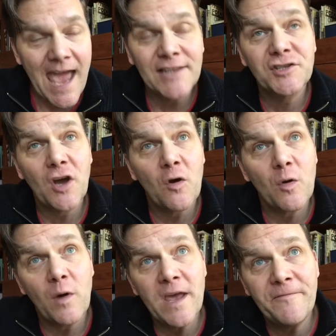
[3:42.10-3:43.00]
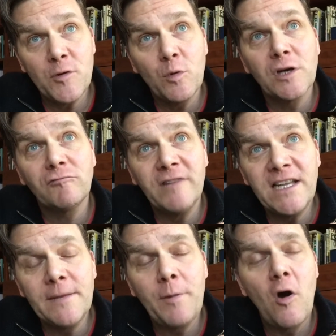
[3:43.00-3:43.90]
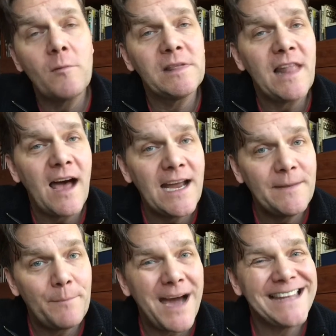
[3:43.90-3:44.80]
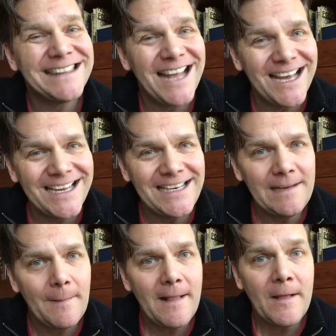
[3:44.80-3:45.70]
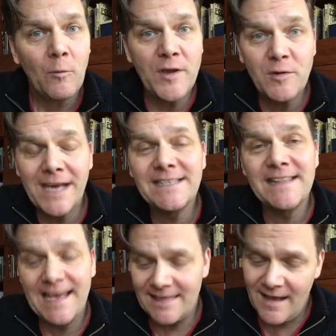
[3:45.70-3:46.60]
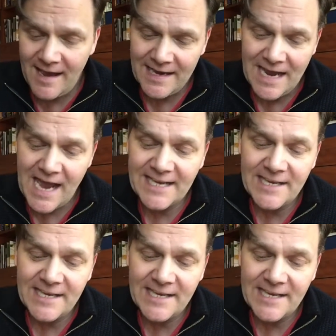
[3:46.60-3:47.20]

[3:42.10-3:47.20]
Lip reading: And so if you were to read the poem line by line, when you get to that line, I